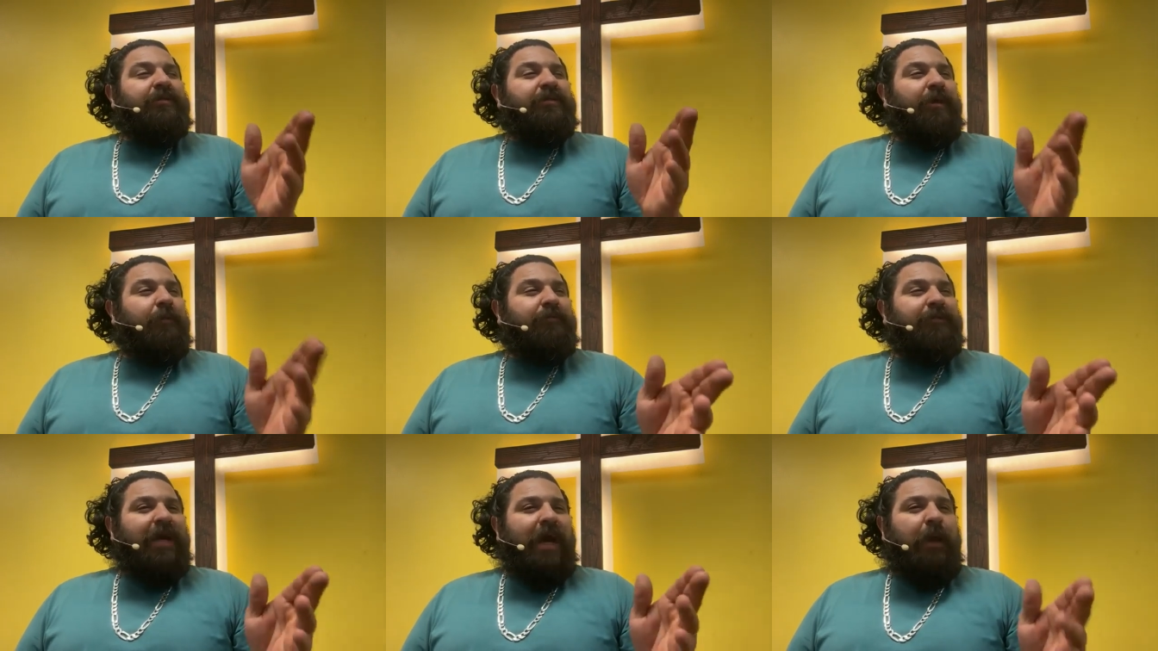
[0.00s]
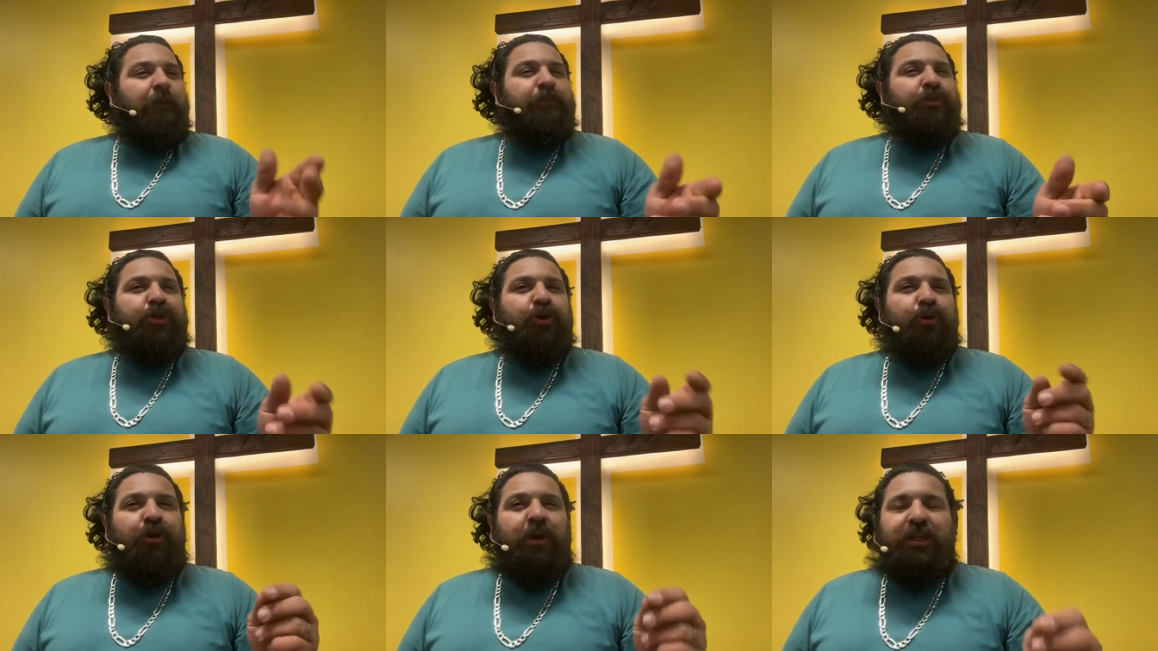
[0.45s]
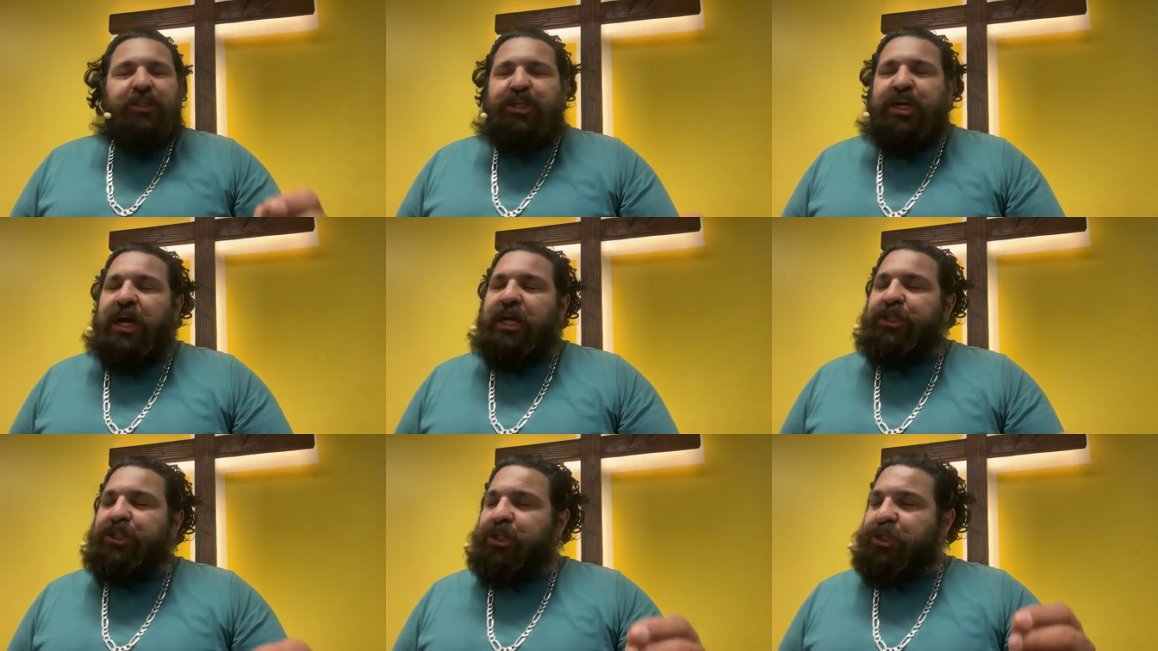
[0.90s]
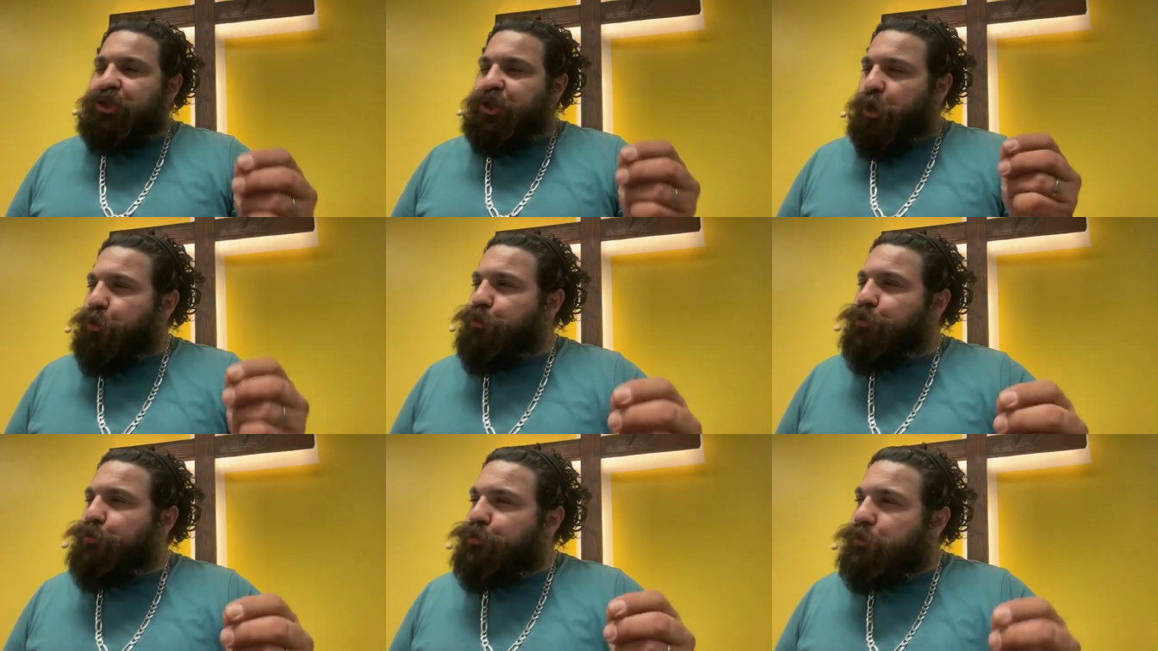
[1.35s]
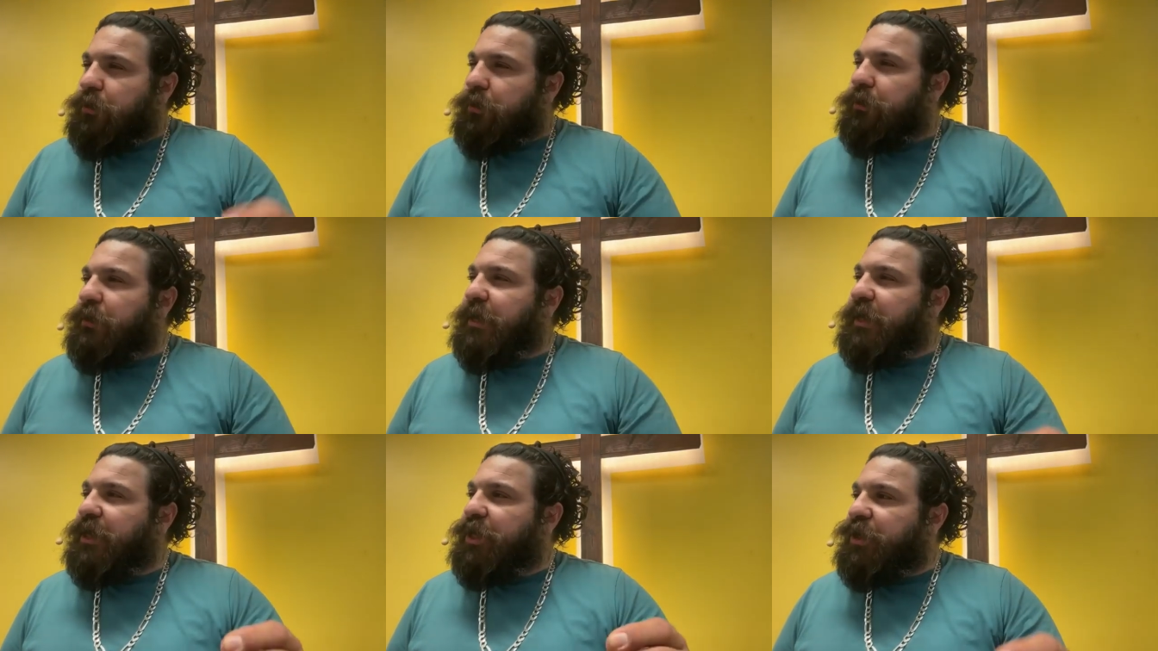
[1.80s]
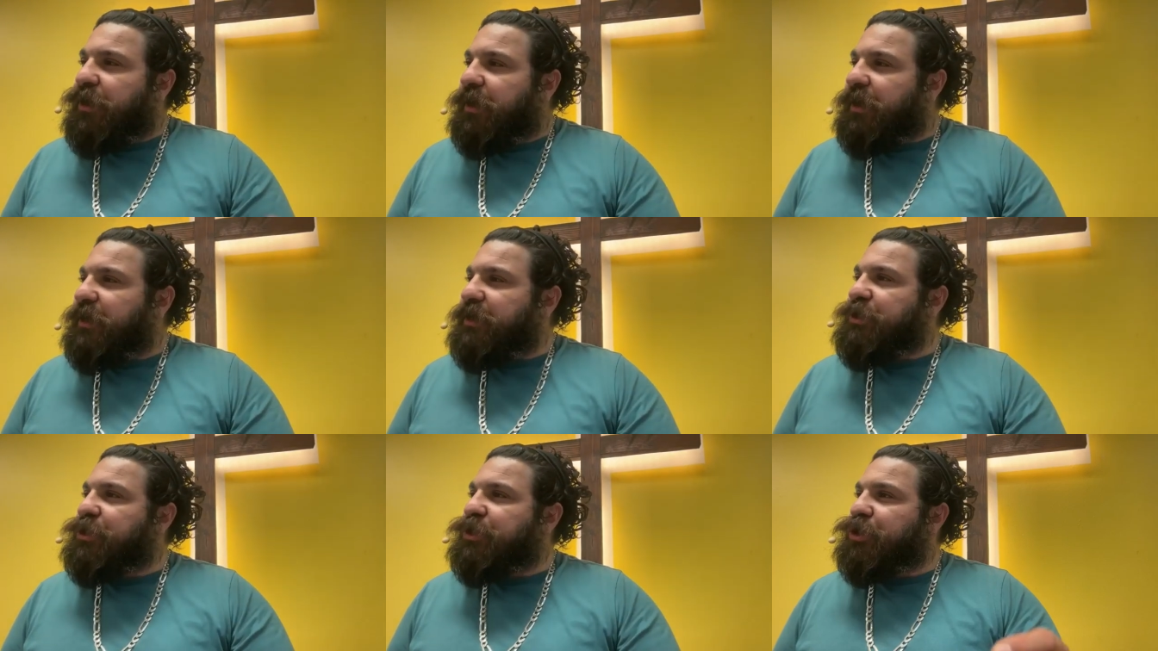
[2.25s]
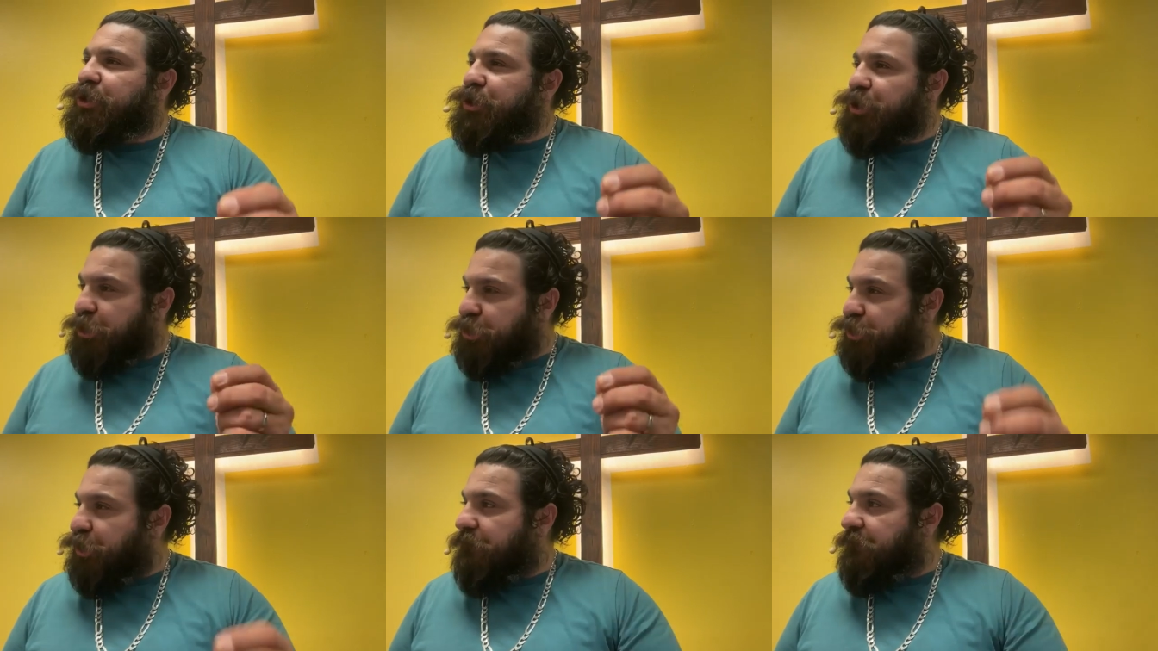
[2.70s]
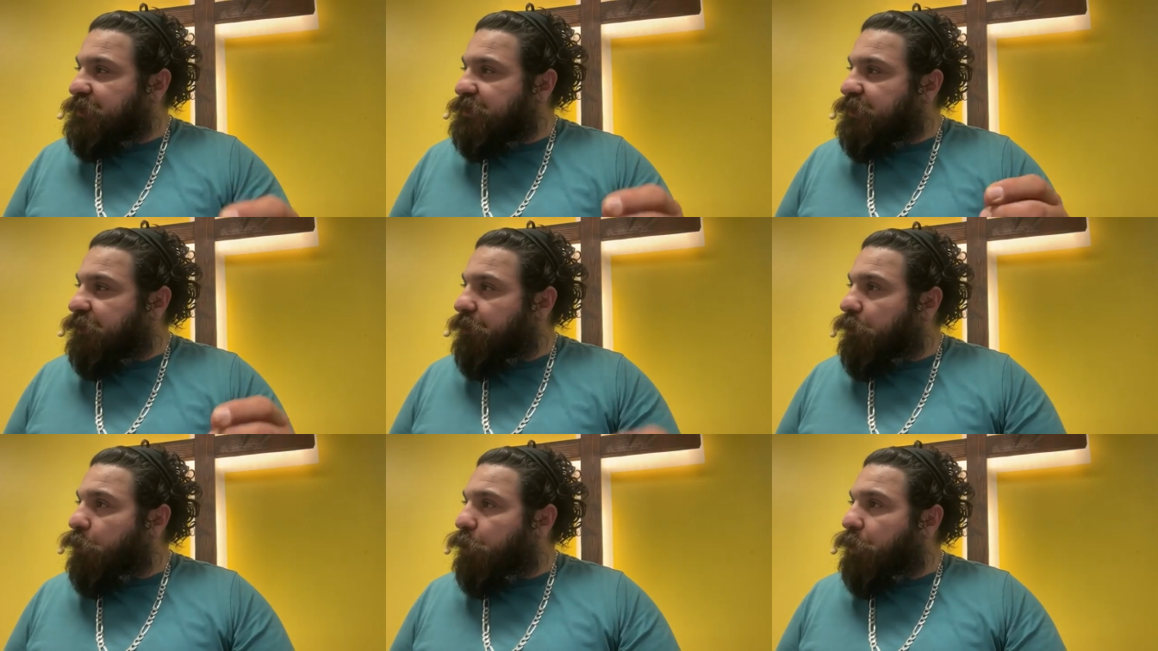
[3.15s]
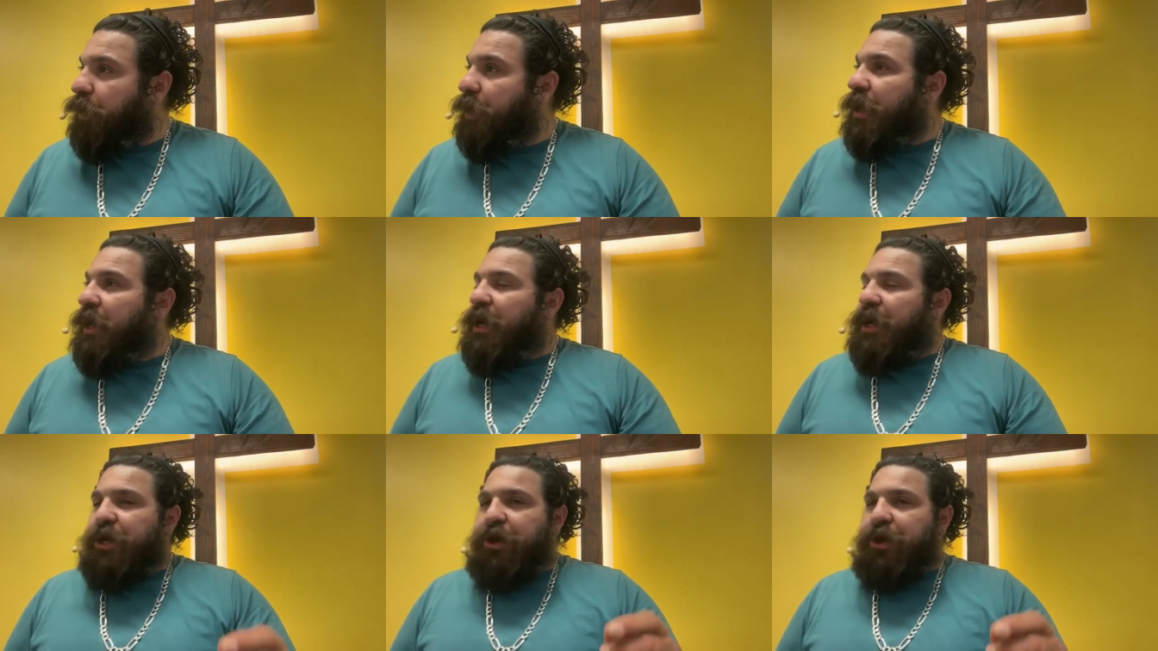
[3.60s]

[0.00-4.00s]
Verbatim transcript: Sometimes your intentions are really good in your service to the Lord.